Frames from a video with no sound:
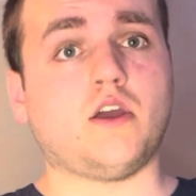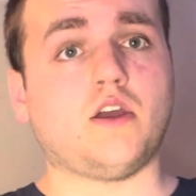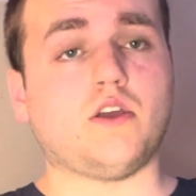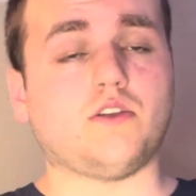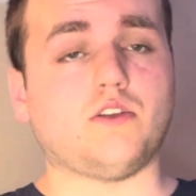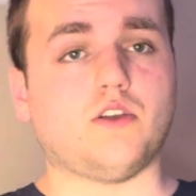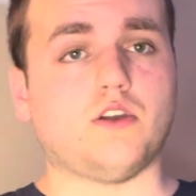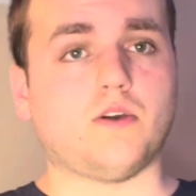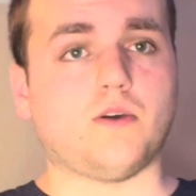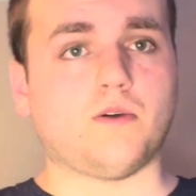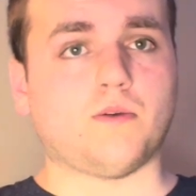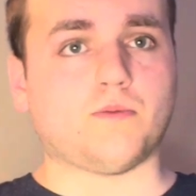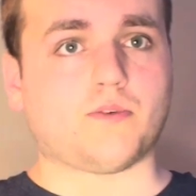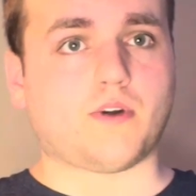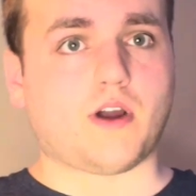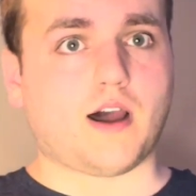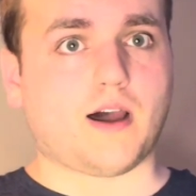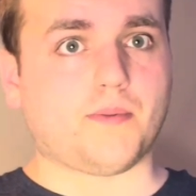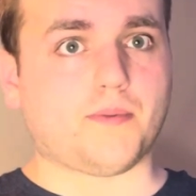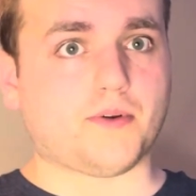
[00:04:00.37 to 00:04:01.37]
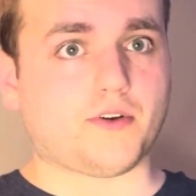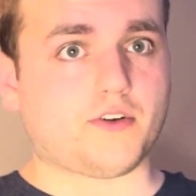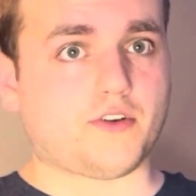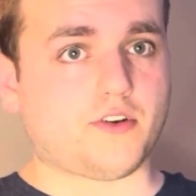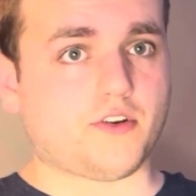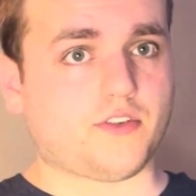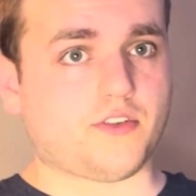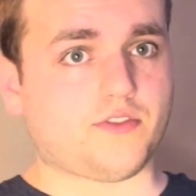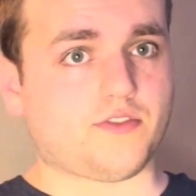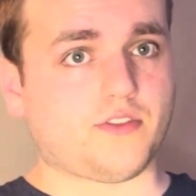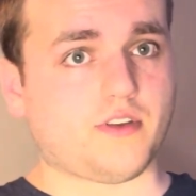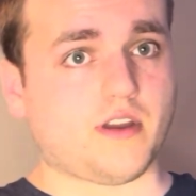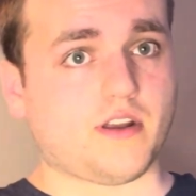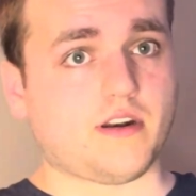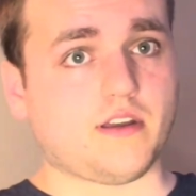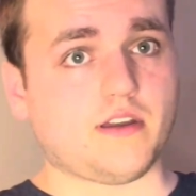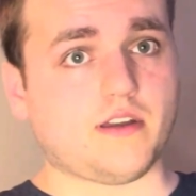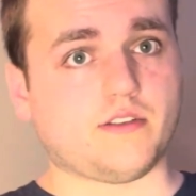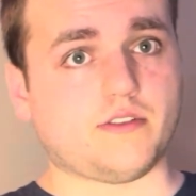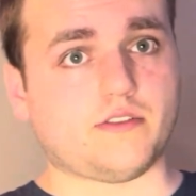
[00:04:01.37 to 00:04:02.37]
you and Robert
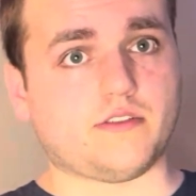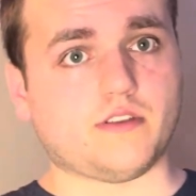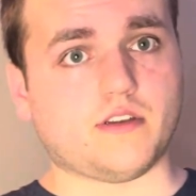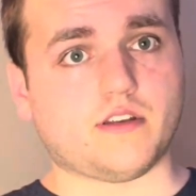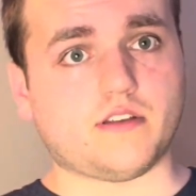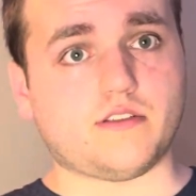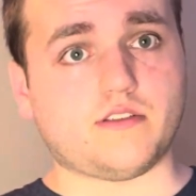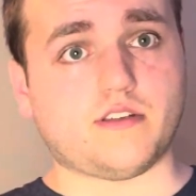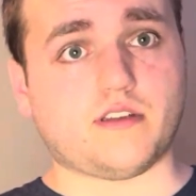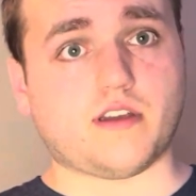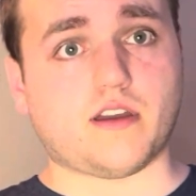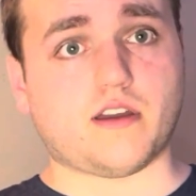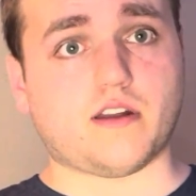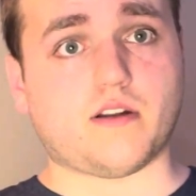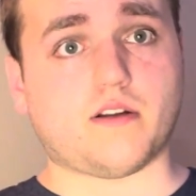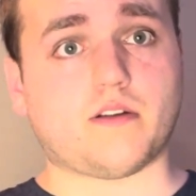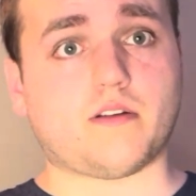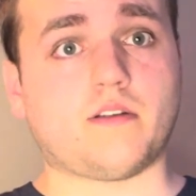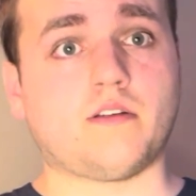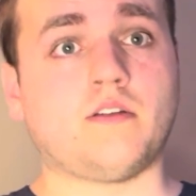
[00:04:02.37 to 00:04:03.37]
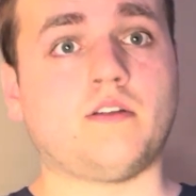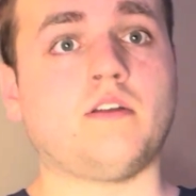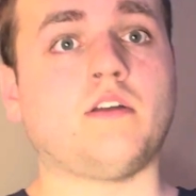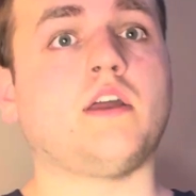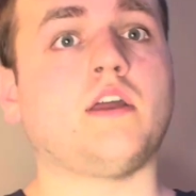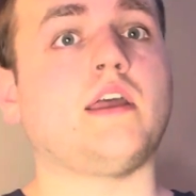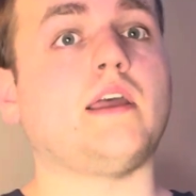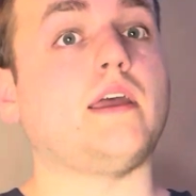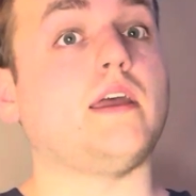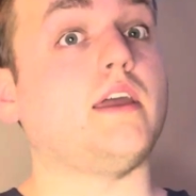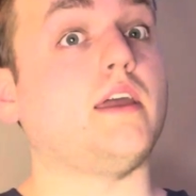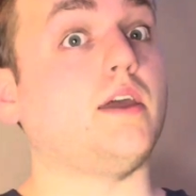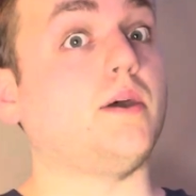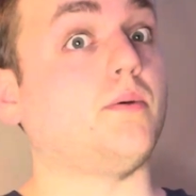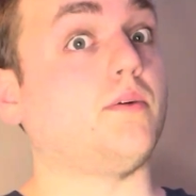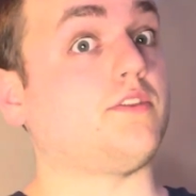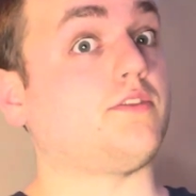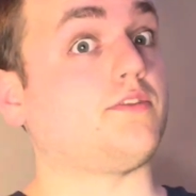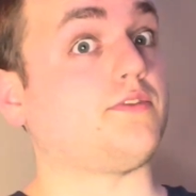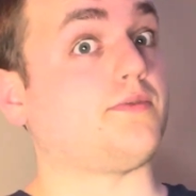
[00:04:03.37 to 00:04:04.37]
Christianian did together. It
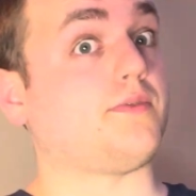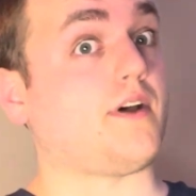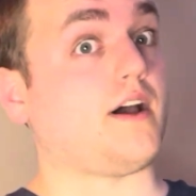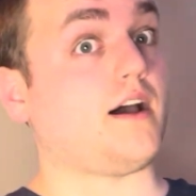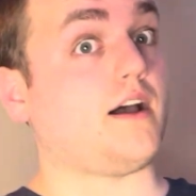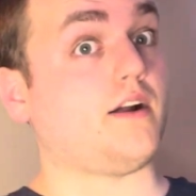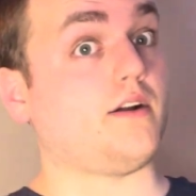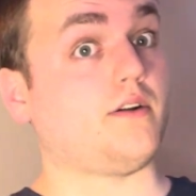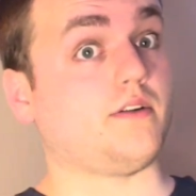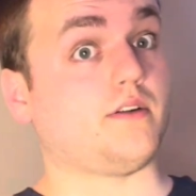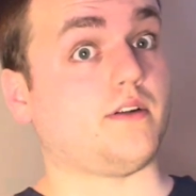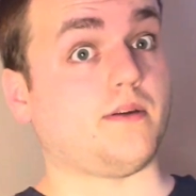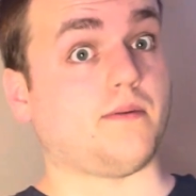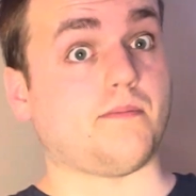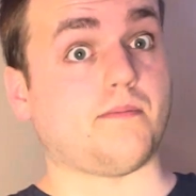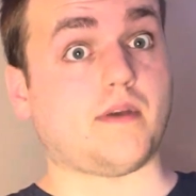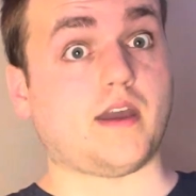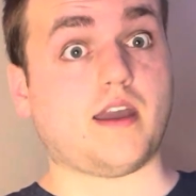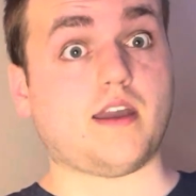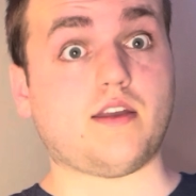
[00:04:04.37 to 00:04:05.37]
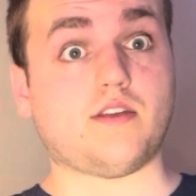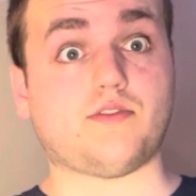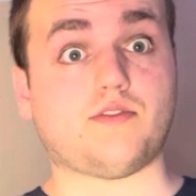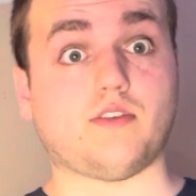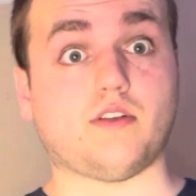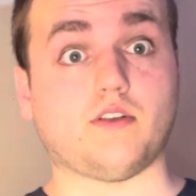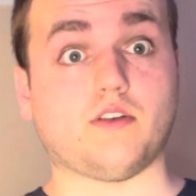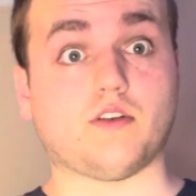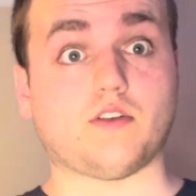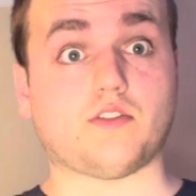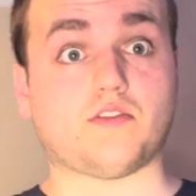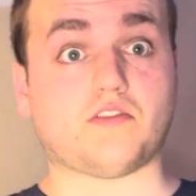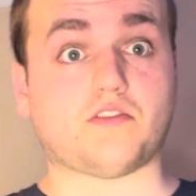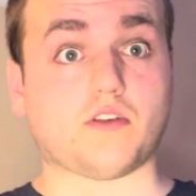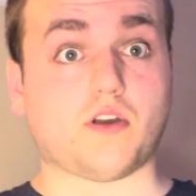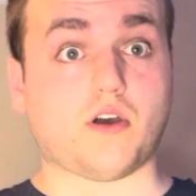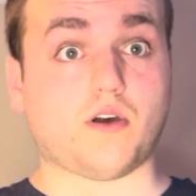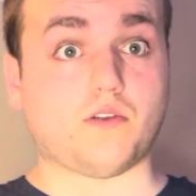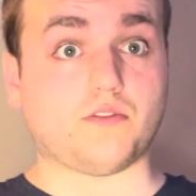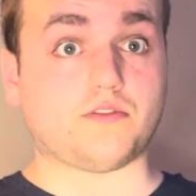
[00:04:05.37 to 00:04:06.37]
was fire and amazing. You're
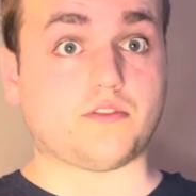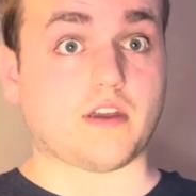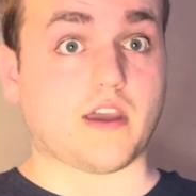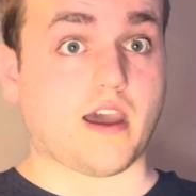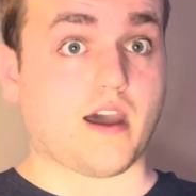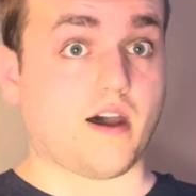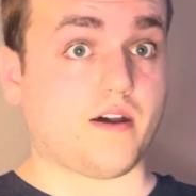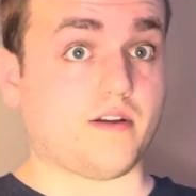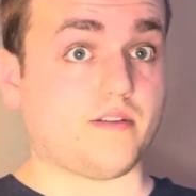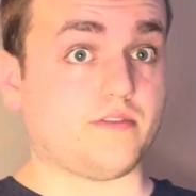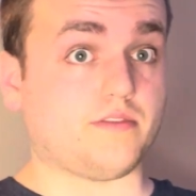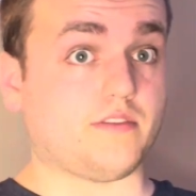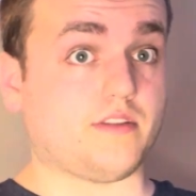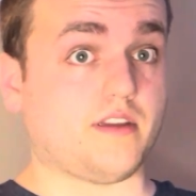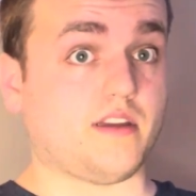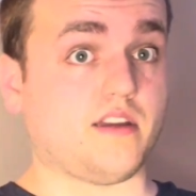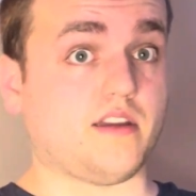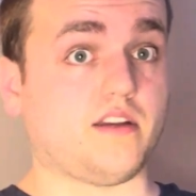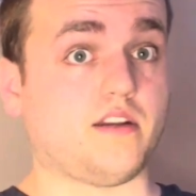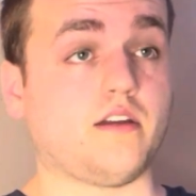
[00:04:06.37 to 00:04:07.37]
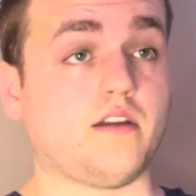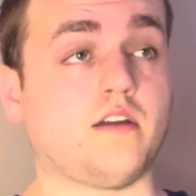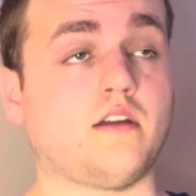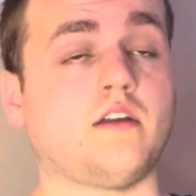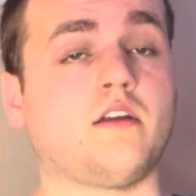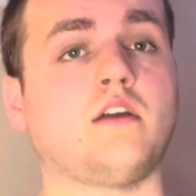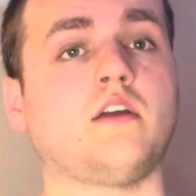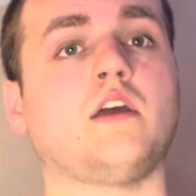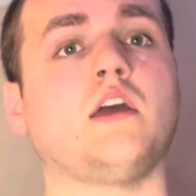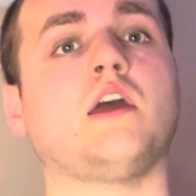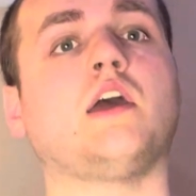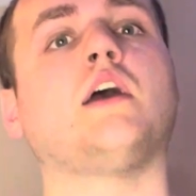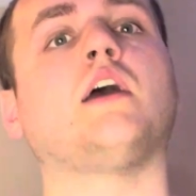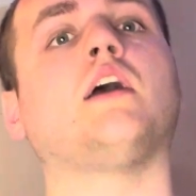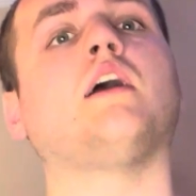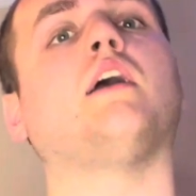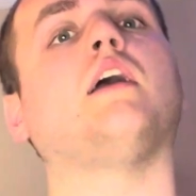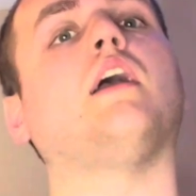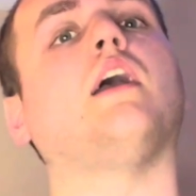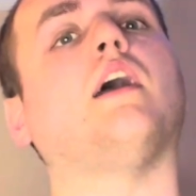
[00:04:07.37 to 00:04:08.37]
so talented.
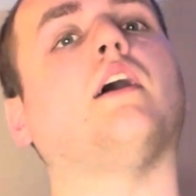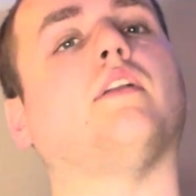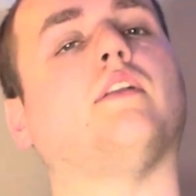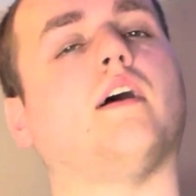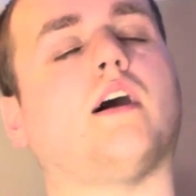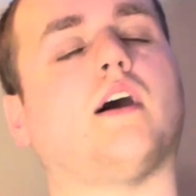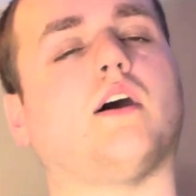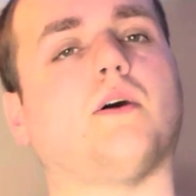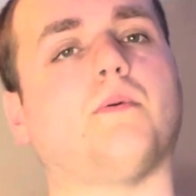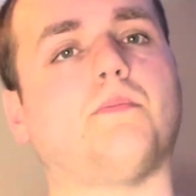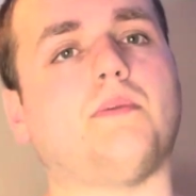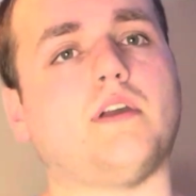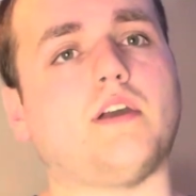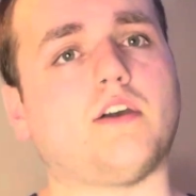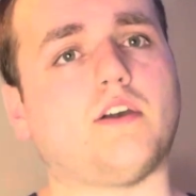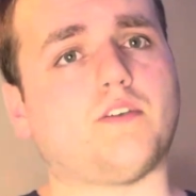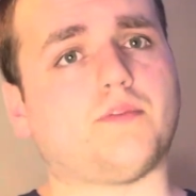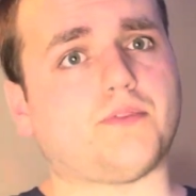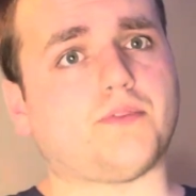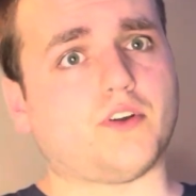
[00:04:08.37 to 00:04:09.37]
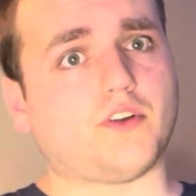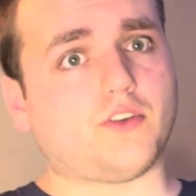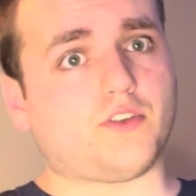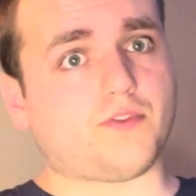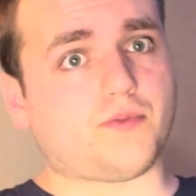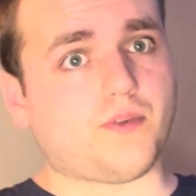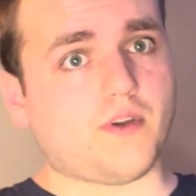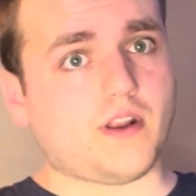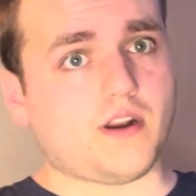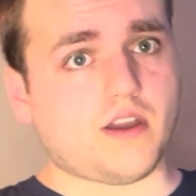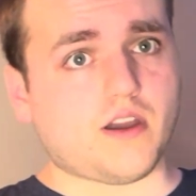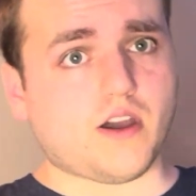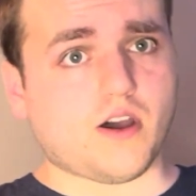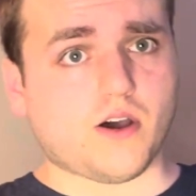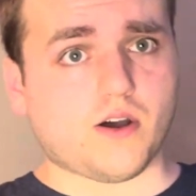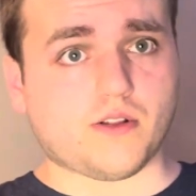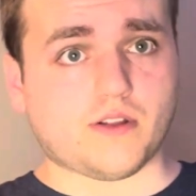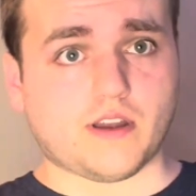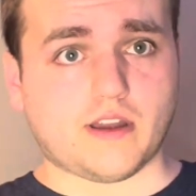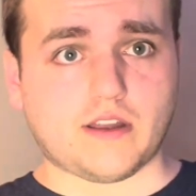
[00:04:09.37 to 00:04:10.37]
And that'll be it for this
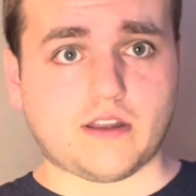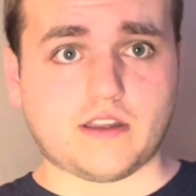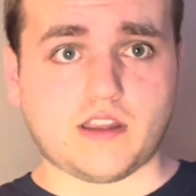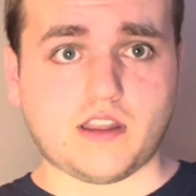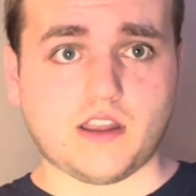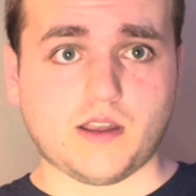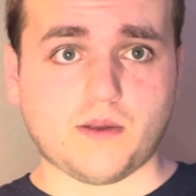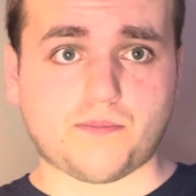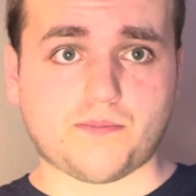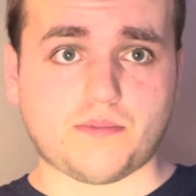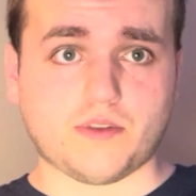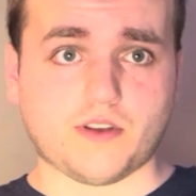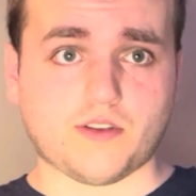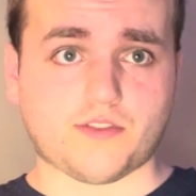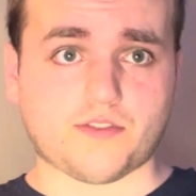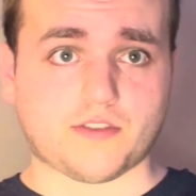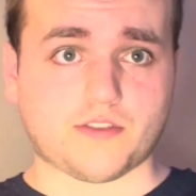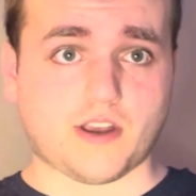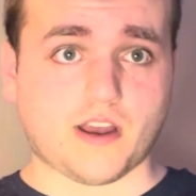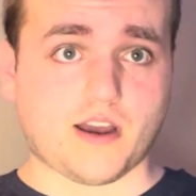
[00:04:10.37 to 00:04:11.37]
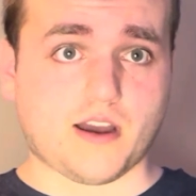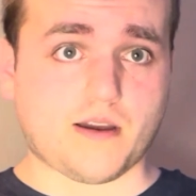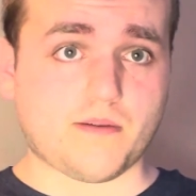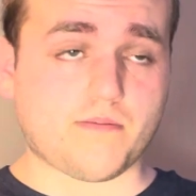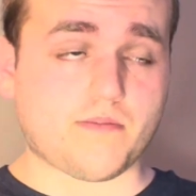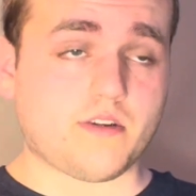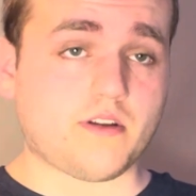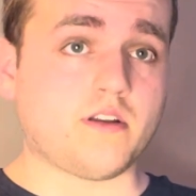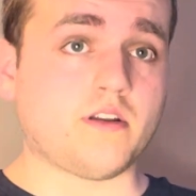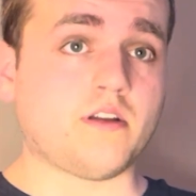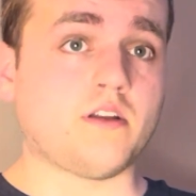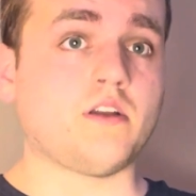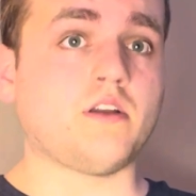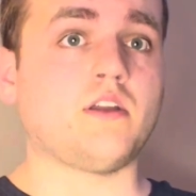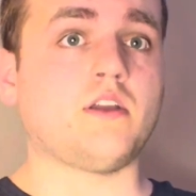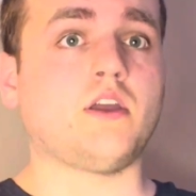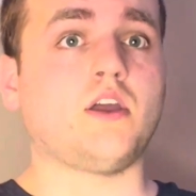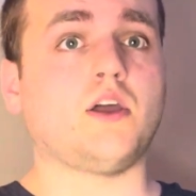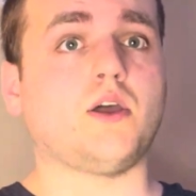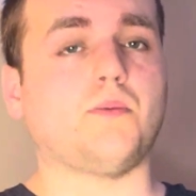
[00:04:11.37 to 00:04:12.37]
video. Like, keep this up
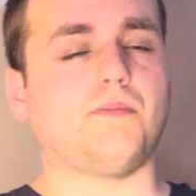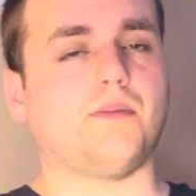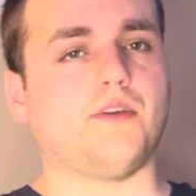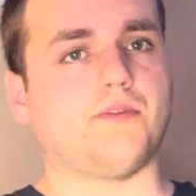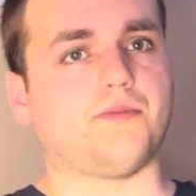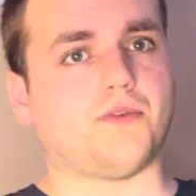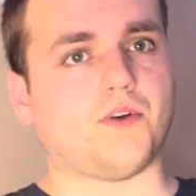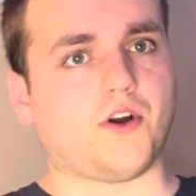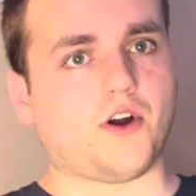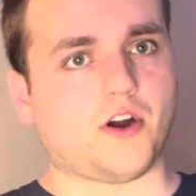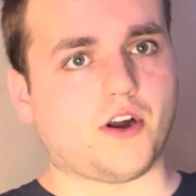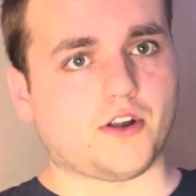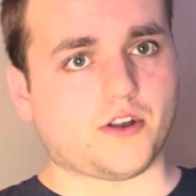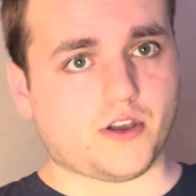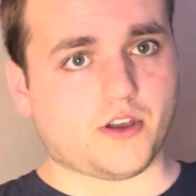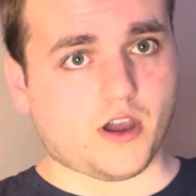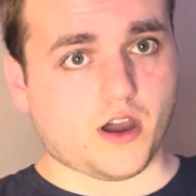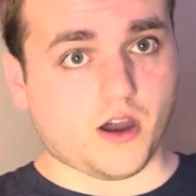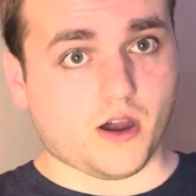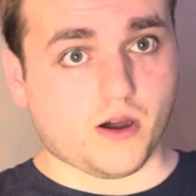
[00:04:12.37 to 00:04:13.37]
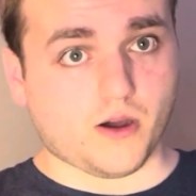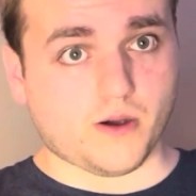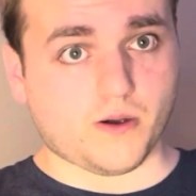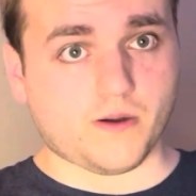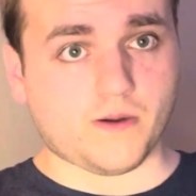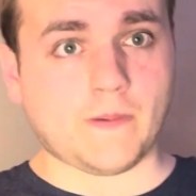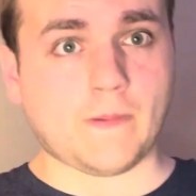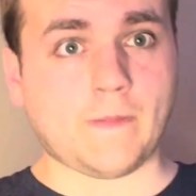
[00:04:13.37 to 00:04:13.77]
before I go